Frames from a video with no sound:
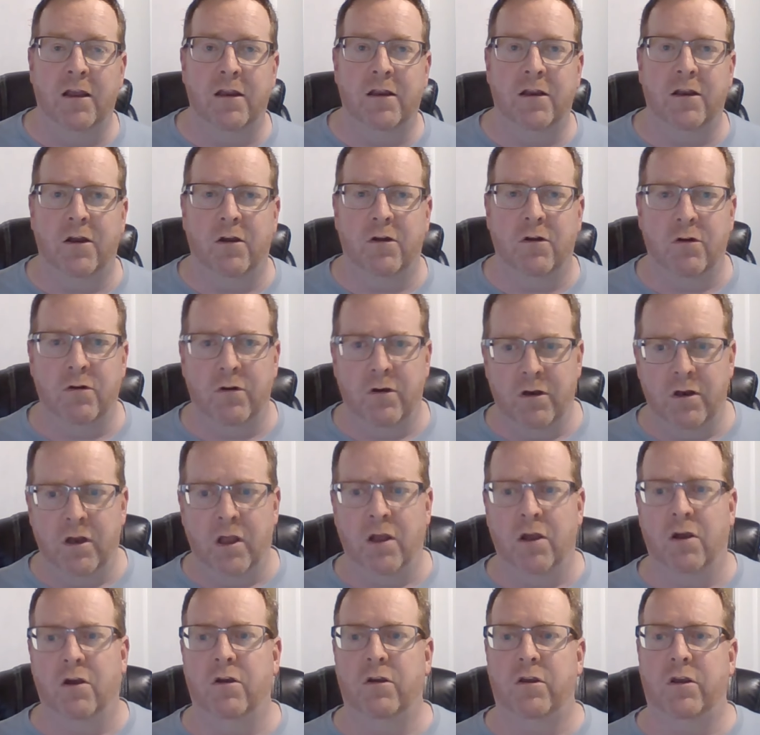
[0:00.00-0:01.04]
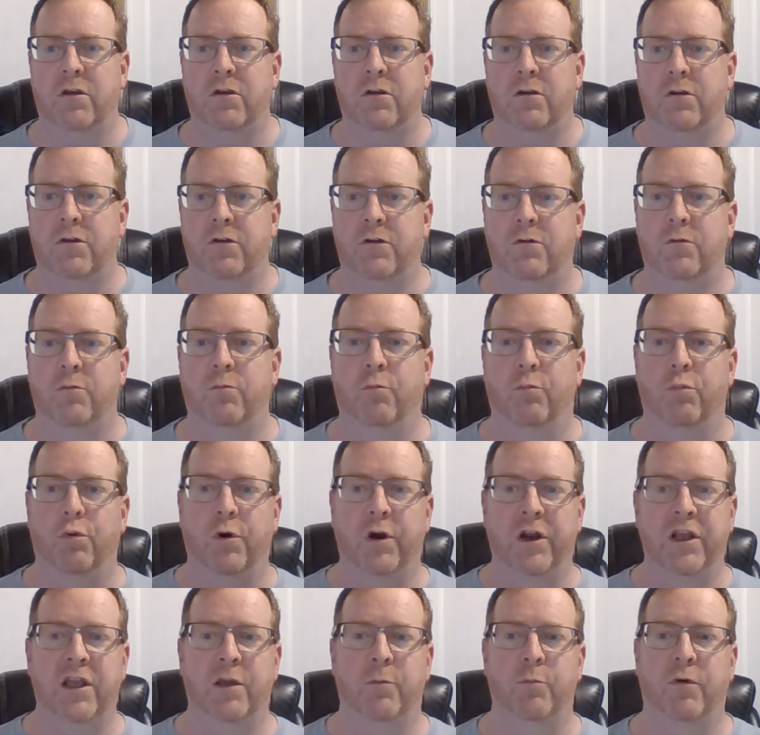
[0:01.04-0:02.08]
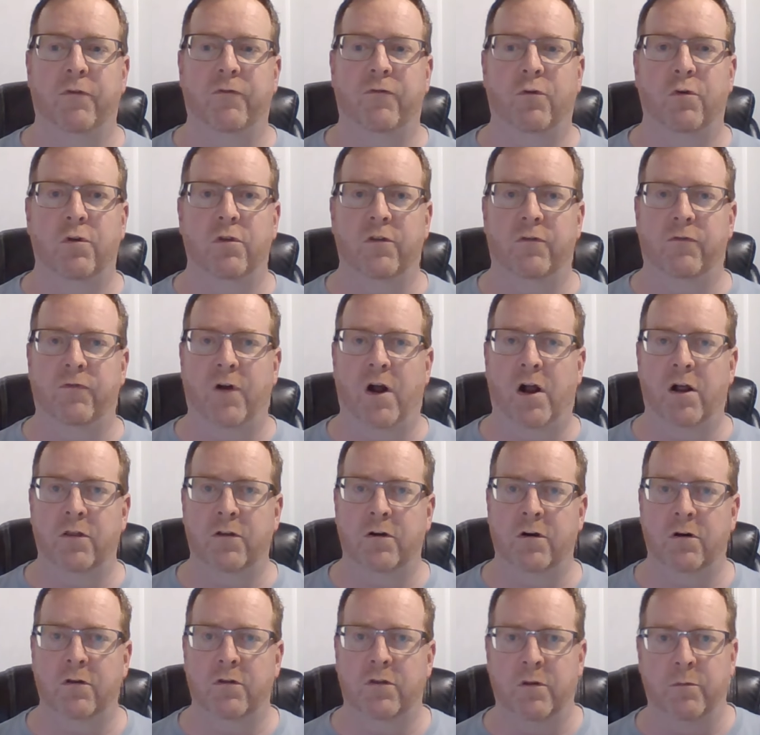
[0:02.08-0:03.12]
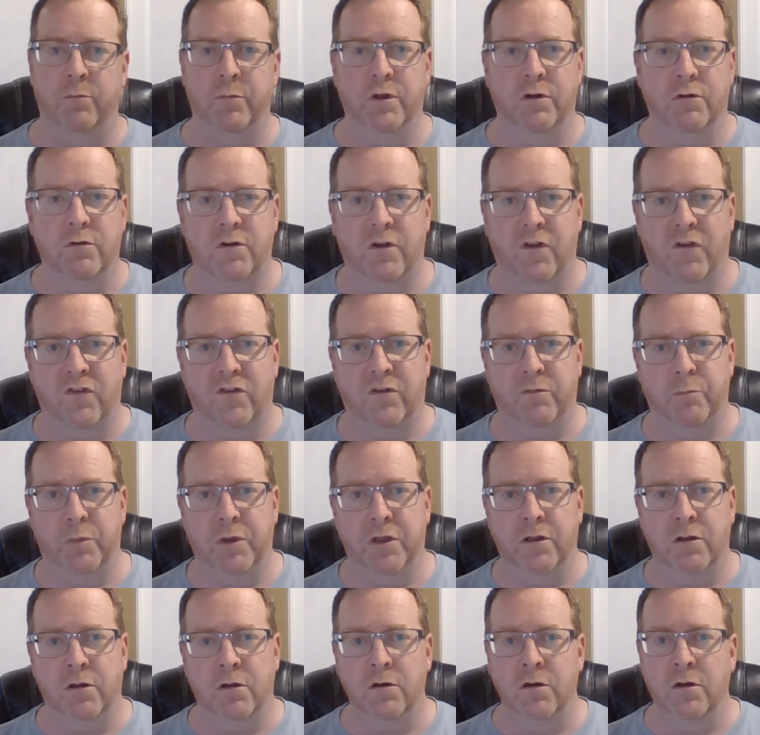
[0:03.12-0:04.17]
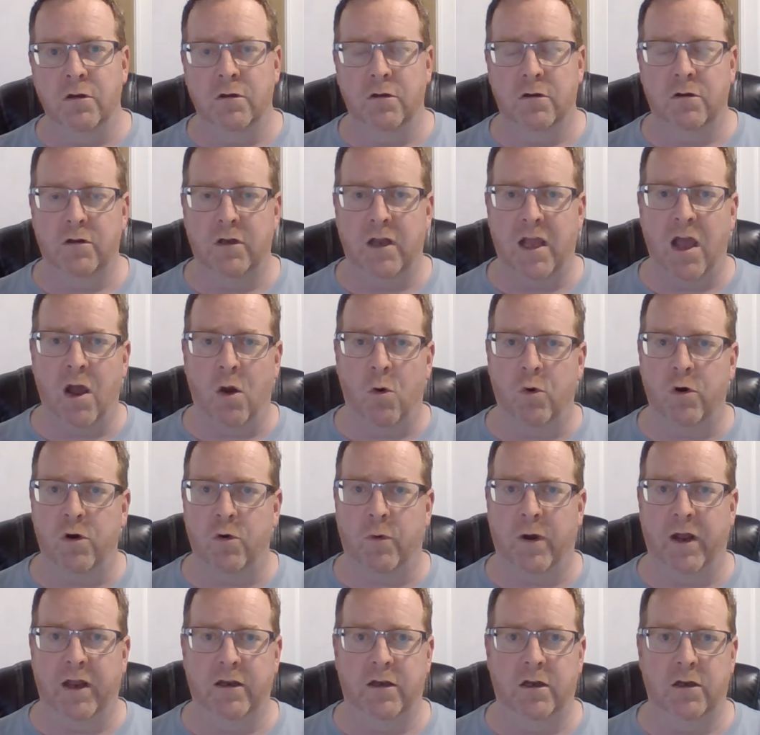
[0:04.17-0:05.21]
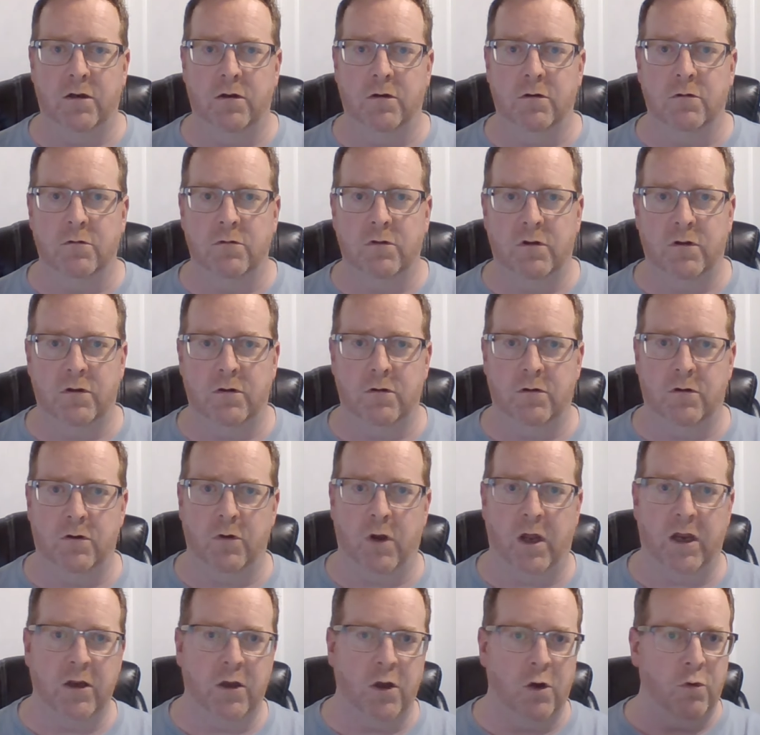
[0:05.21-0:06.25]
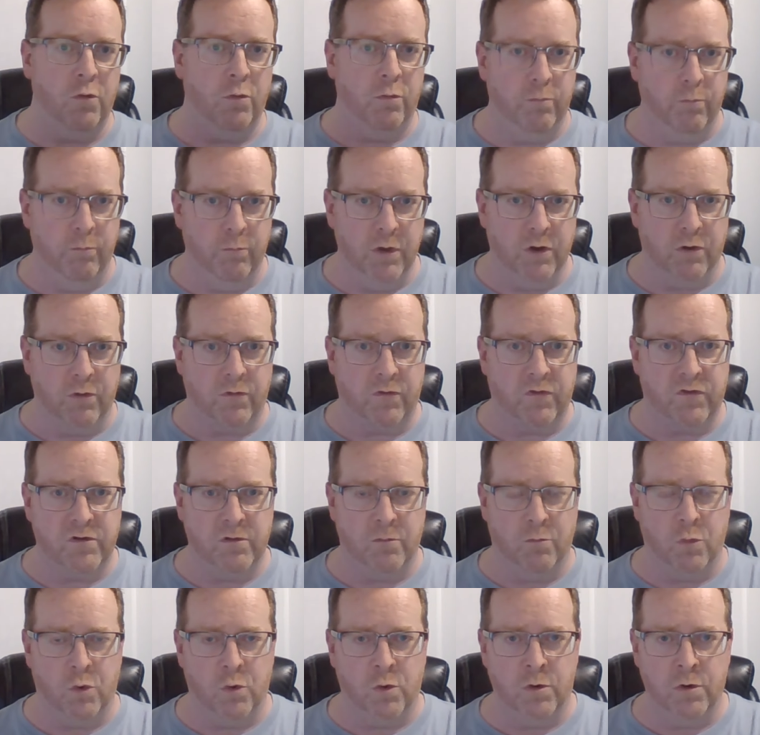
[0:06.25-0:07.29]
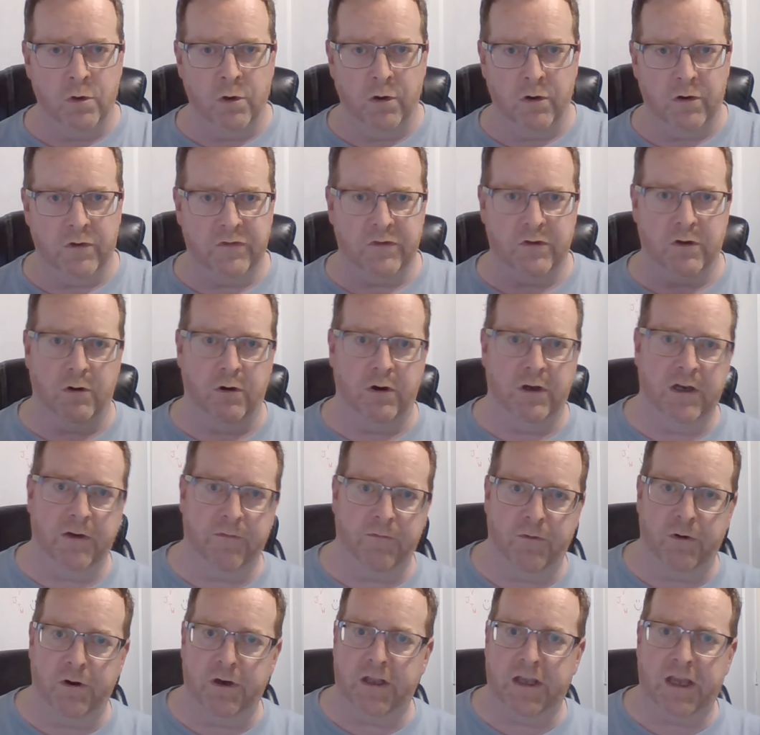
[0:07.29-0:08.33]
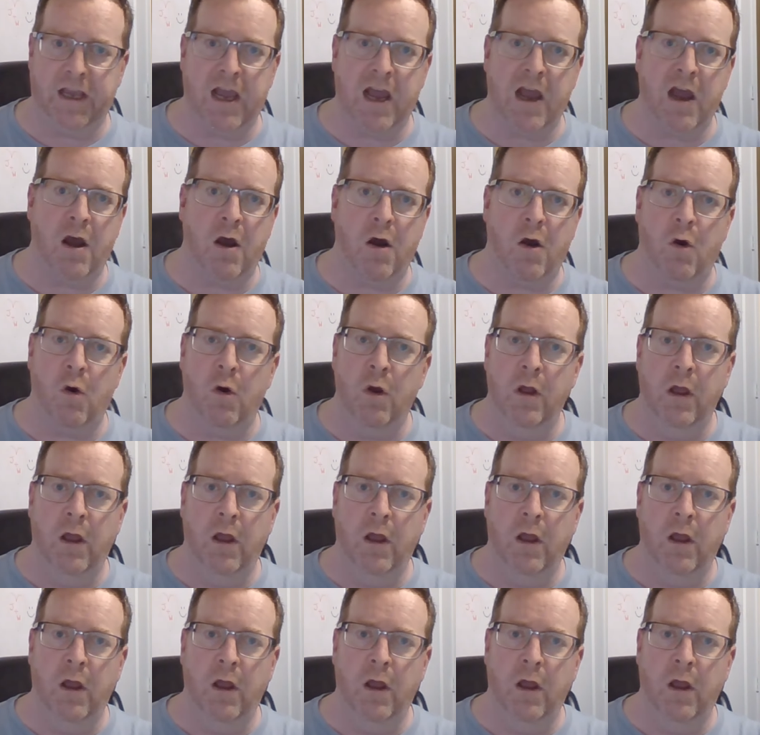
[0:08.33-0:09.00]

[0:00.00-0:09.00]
You know, no, you, you bring it before the Father. The milk is spilled. Now what do I do? Do, do I go milk some more? Is there a different cow?